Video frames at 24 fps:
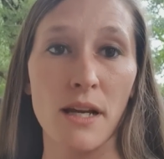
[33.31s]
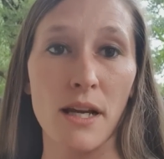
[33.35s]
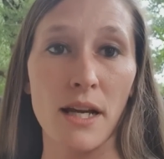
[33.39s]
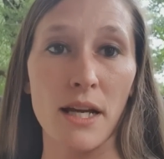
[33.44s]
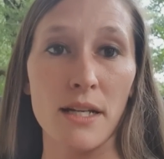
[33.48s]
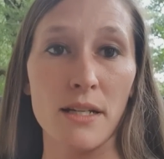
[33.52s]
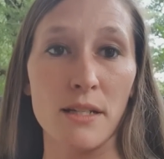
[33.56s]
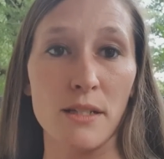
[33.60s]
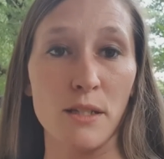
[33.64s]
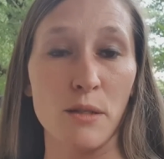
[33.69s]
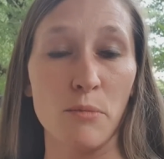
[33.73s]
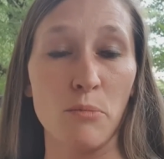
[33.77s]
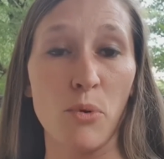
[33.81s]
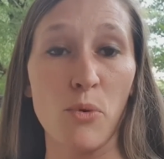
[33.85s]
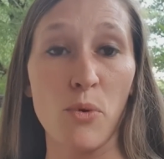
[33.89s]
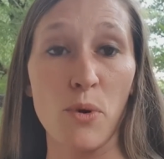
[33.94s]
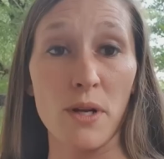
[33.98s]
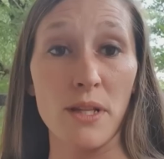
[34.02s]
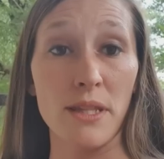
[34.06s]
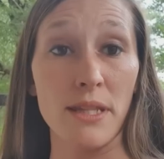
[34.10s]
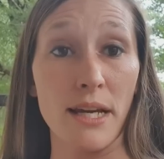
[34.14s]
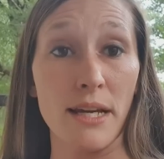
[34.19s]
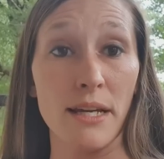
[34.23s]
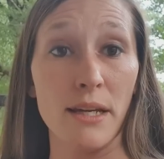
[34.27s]
and it's
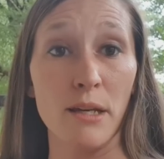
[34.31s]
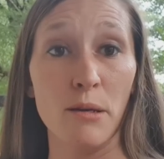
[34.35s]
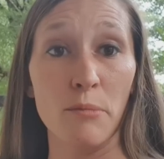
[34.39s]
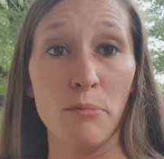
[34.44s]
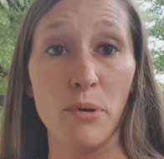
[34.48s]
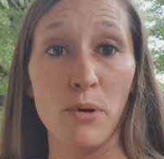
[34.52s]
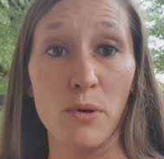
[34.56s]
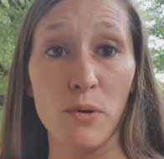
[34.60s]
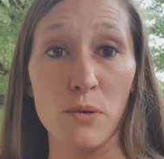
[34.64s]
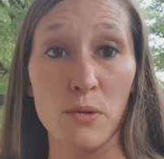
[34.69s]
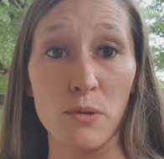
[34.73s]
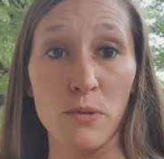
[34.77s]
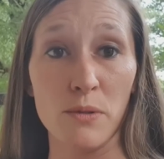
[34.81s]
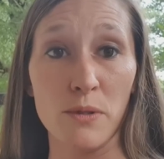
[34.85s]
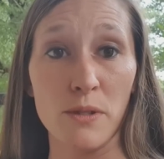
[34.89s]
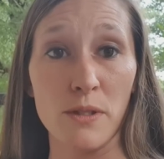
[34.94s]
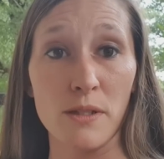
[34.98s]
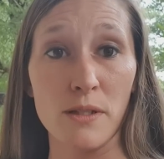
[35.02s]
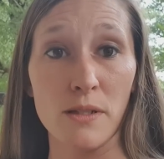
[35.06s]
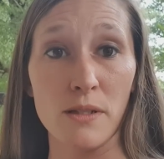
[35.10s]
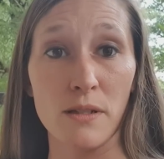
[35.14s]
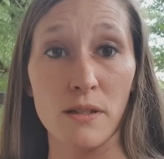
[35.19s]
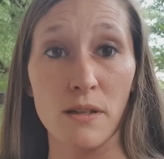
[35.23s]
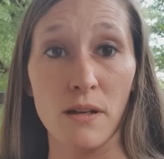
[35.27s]
important that he
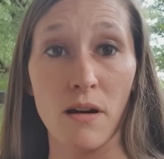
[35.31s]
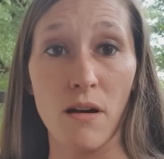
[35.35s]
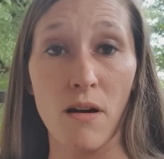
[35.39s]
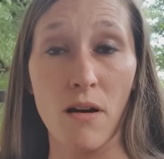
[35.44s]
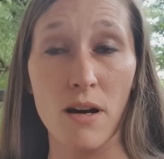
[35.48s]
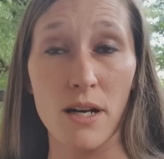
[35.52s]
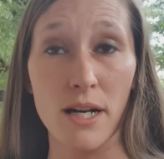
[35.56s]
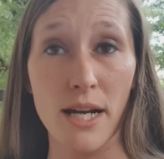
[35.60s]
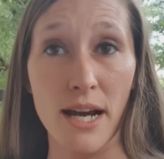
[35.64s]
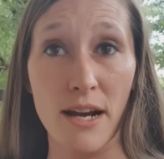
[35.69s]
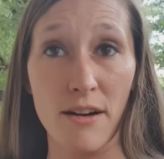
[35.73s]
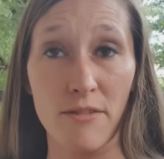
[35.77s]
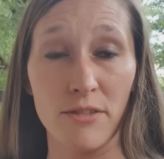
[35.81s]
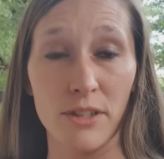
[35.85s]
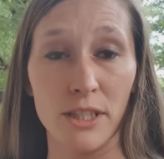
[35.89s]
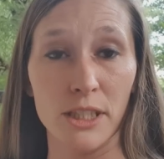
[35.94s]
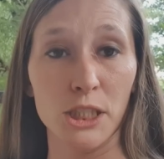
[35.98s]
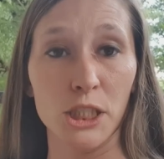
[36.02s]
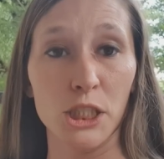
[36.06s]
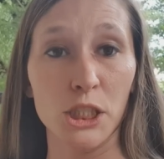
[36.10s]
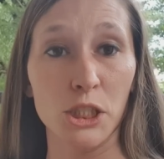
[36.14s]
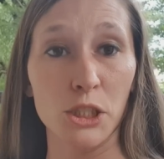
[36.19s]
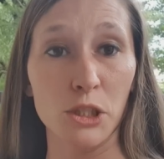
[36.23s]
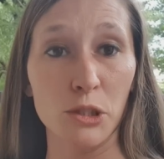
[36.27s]
polls on
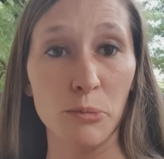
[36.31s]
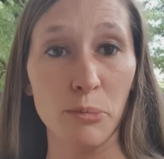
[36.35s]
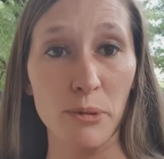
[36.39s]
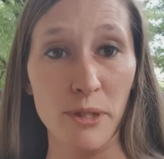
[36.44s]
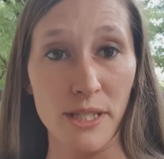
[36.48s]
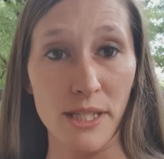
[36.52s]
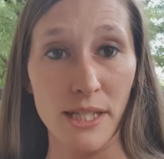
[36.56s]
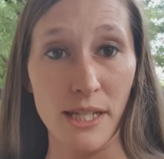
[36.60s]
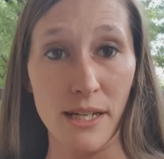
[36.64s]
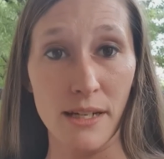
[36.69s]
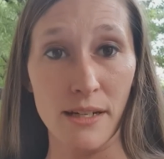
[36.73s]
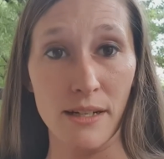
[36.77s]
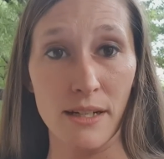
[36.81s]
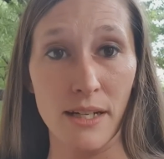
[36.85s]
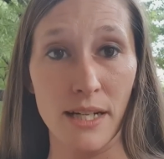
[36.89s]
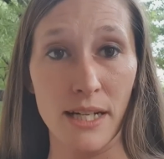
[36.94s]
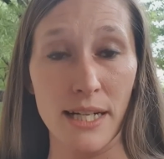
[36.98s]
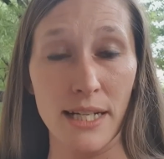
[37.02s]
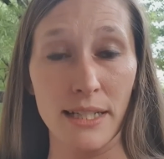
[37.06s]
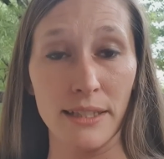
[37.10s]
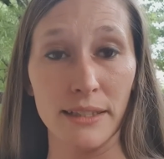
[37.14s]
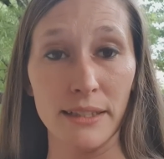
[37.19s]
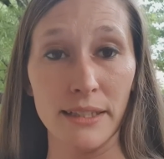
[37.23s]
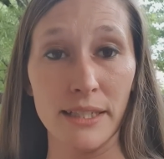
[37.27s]
average 2% in
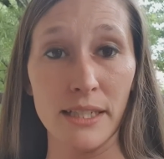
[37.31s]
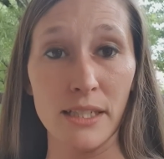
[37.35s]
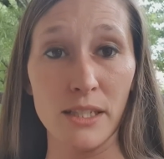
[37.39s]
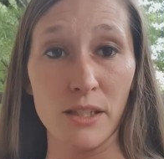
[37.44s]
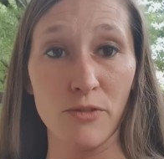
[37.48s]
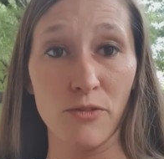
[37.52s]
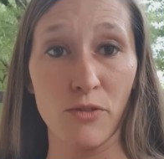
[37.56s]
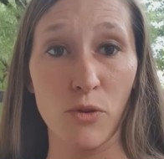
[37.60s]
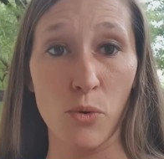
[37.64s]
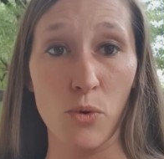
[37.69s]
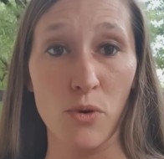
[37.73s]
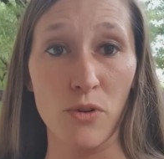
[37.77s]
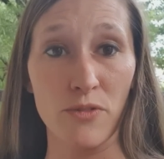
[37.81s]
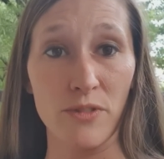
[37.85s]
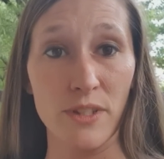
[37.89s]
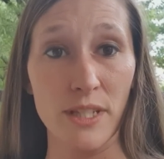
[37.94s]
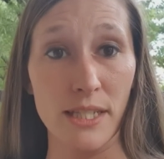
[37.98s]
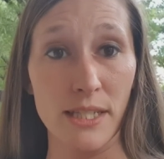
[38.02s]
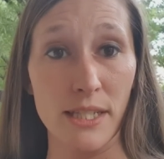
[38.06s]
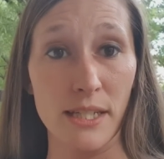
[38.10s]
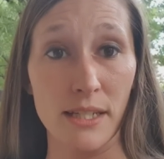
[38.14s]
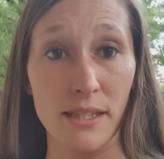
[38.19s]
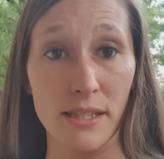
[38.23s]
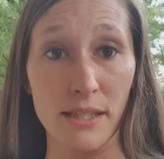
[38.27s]
at least 4 of the
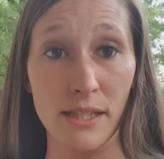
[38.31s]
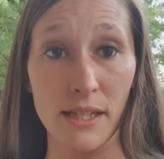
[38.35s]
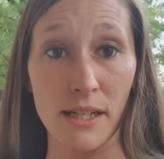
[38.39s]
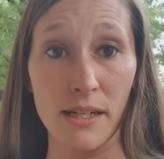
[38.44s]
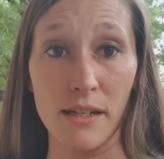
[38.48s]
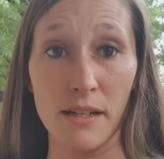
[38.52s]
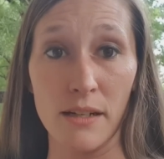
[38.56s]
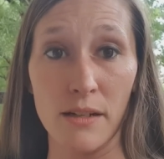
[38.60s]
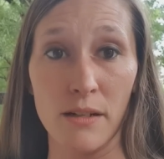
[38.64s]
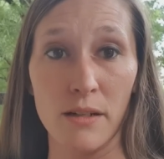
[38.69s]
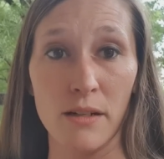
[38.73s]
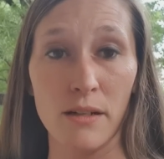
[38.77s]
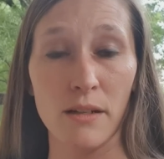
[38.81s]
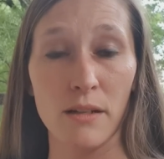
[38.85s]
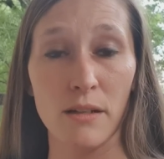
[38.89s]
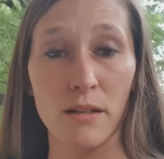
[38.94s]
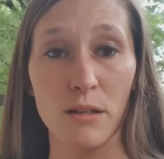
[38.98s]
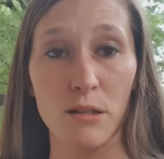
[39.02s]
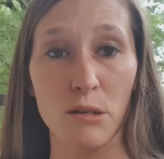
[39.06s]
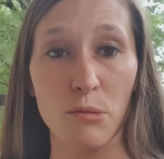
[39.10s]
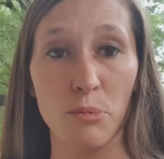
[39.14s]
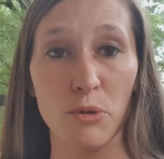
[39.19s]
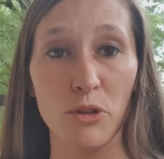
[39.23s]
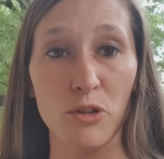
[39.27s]
16
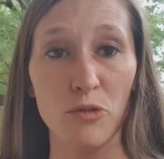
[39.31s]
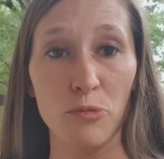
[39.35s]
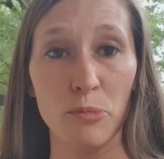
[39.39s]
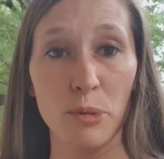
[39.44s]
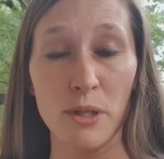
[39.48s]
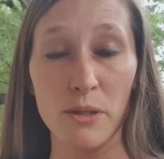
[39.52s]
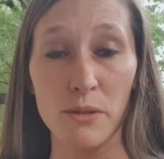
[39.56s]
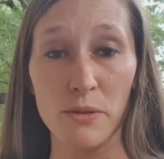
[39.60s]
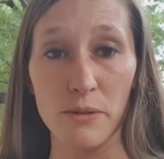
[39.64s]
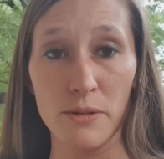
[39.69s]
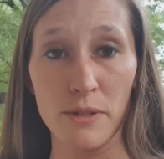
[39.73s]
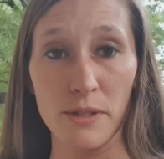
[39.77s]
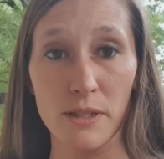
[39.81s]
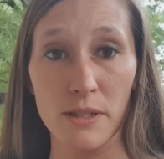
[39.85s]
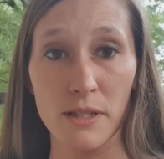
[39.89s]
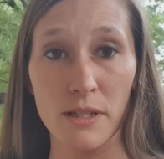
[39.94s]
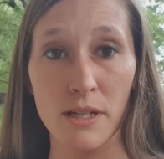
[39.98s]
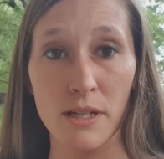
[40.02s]
approved polls.